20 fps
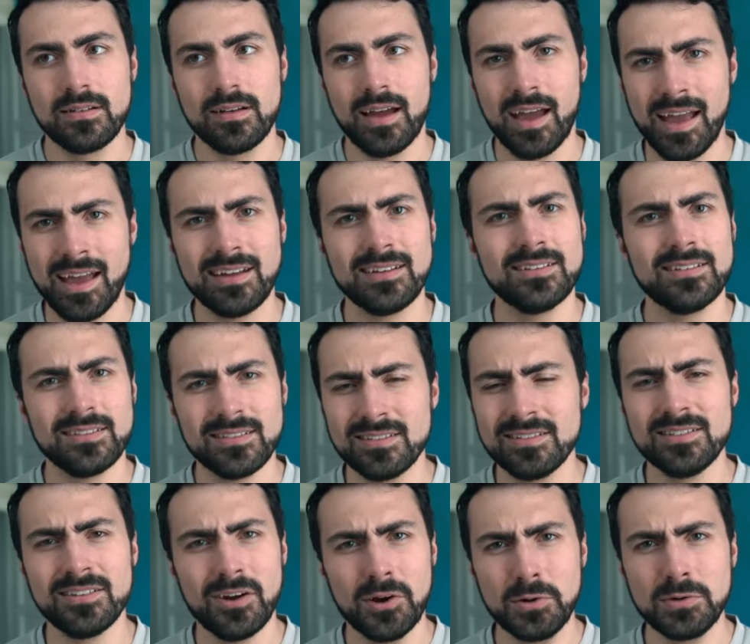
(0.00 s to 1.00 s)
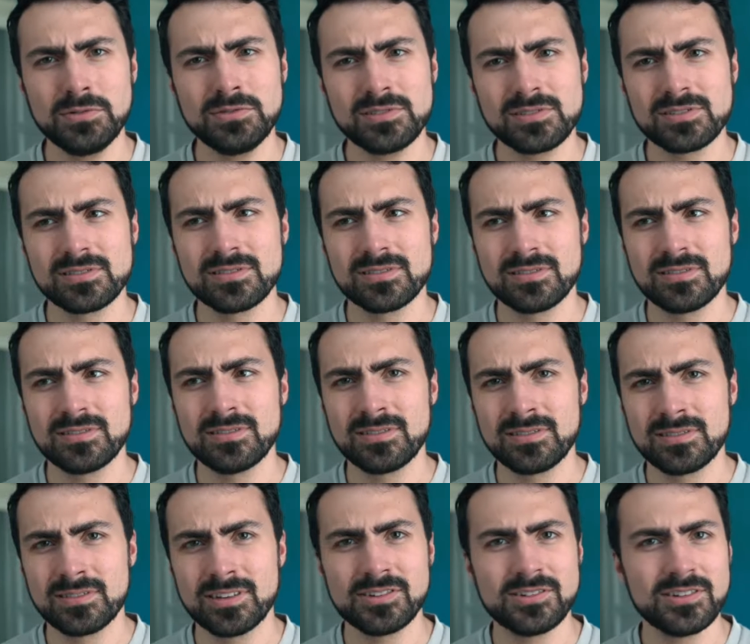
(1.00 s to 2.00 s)
and knows
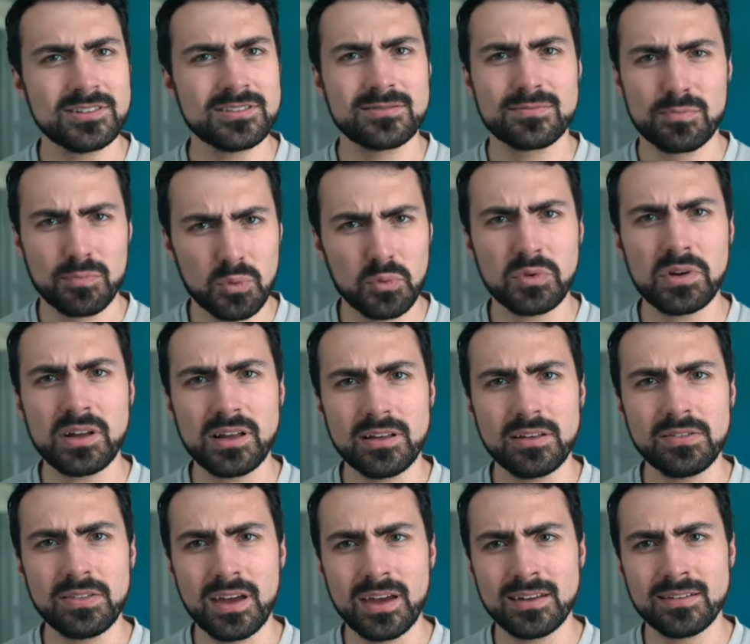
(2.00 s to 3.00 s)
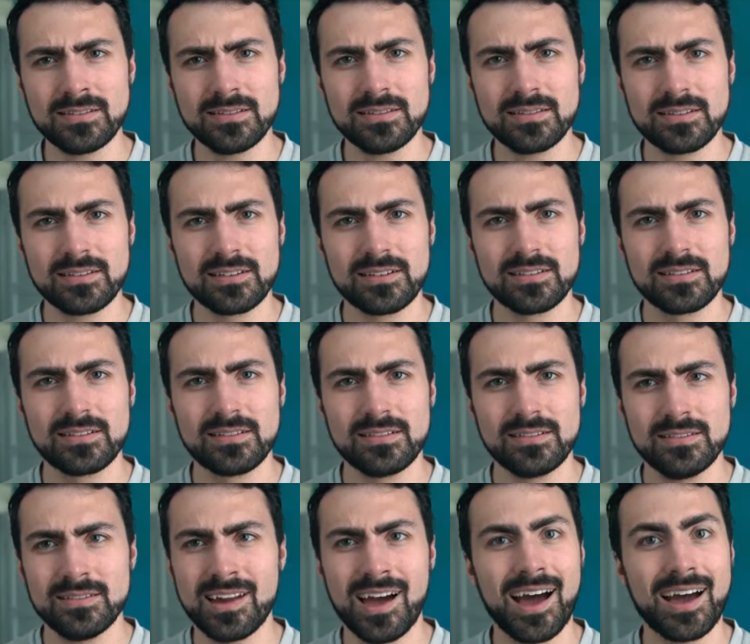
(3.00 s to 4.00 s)
to just breathe and
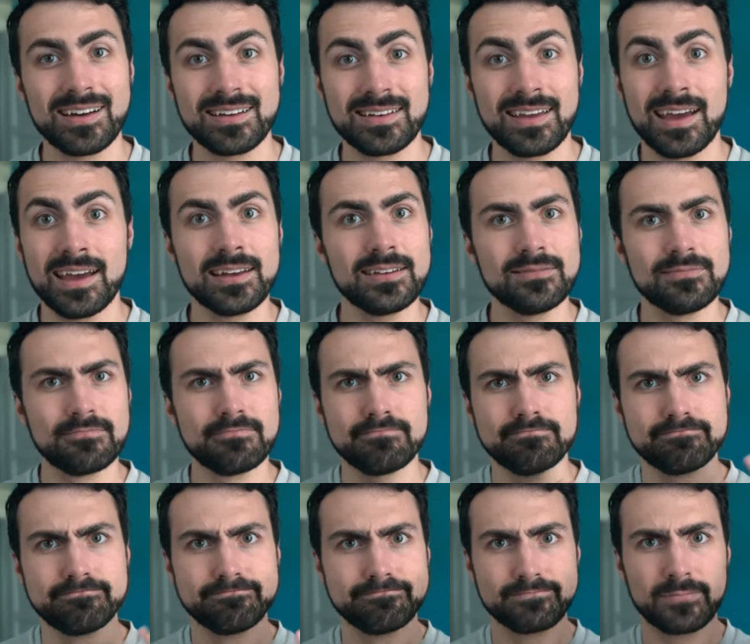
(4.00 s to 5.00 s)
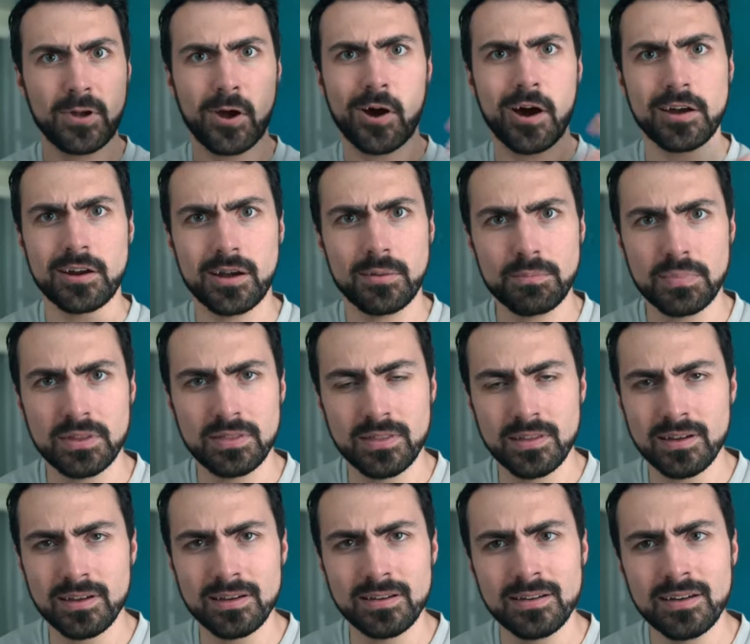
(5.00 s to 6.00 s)
not get caught up in
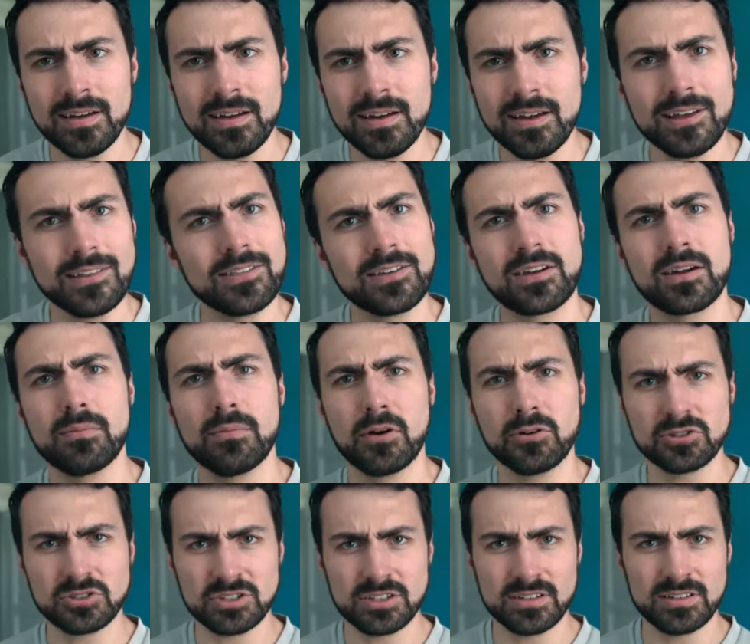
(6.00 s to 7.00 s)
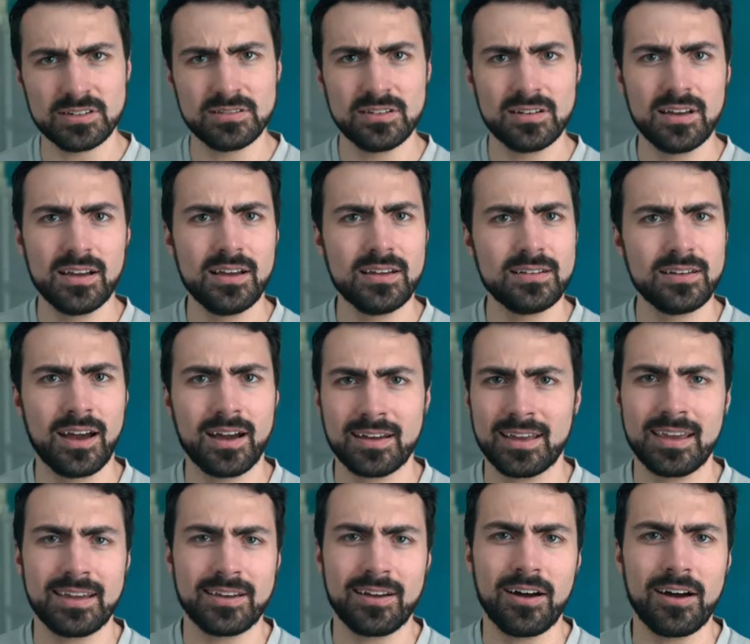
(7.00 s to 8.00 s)
the commotion, not
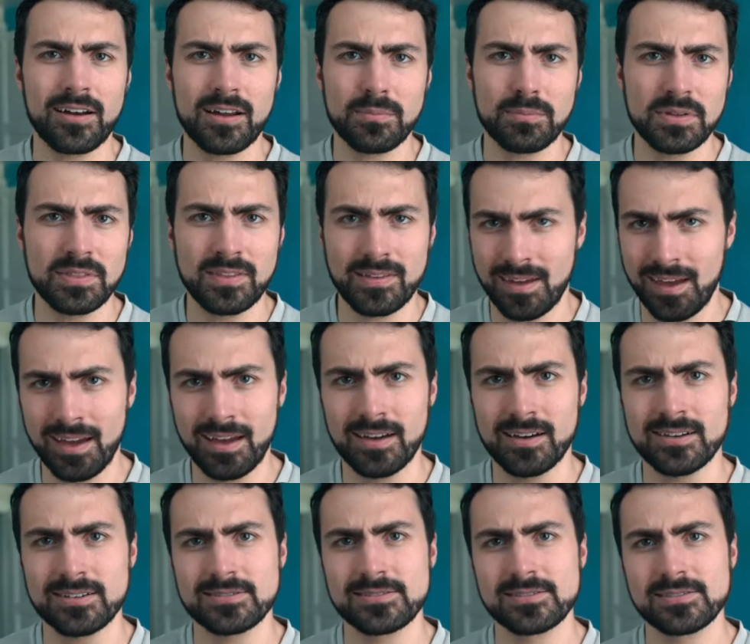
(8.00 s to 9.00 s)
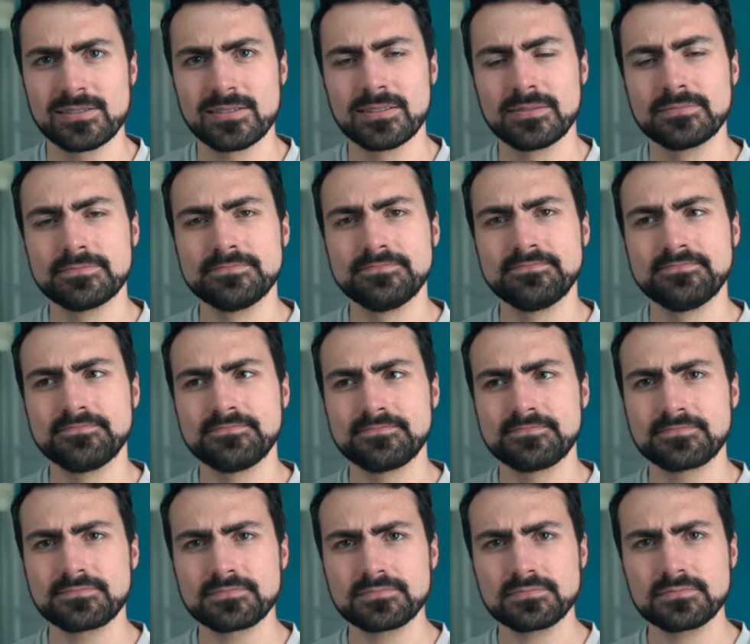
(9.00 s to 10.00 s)
get caught up in the chaos.
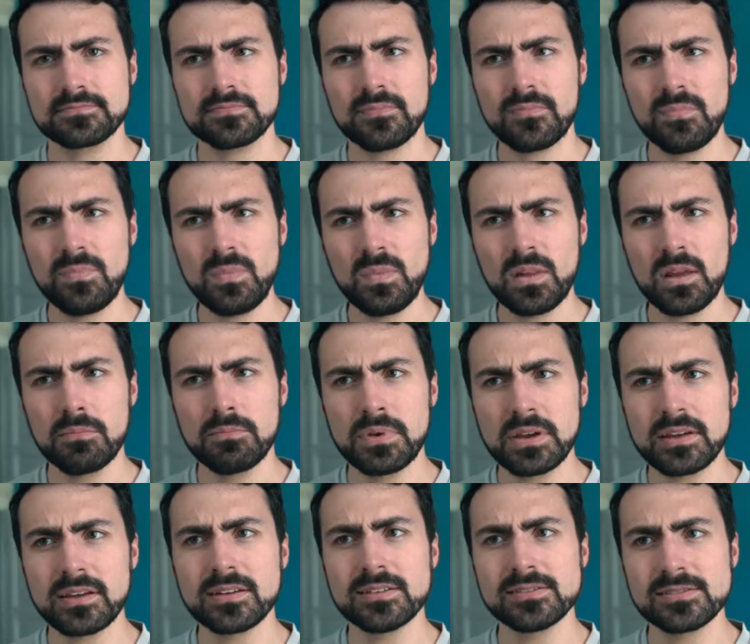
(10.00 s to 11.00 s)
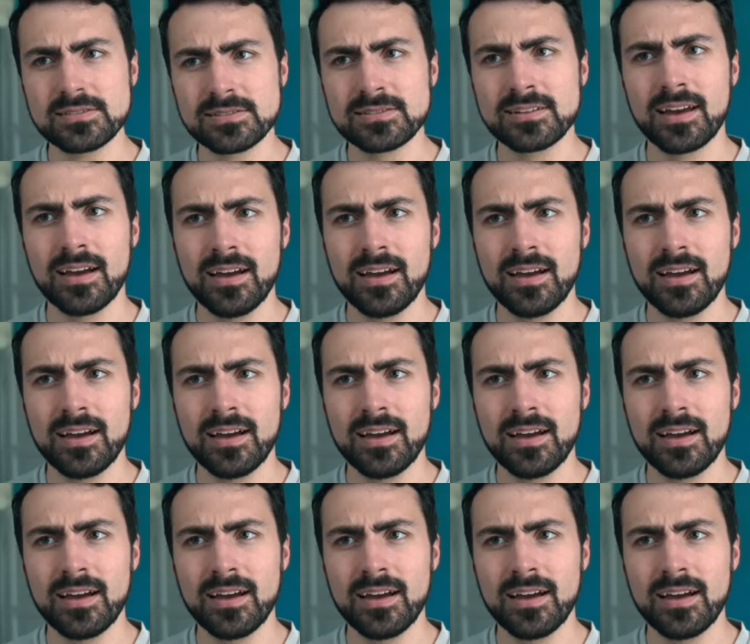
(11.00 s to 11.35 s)
Because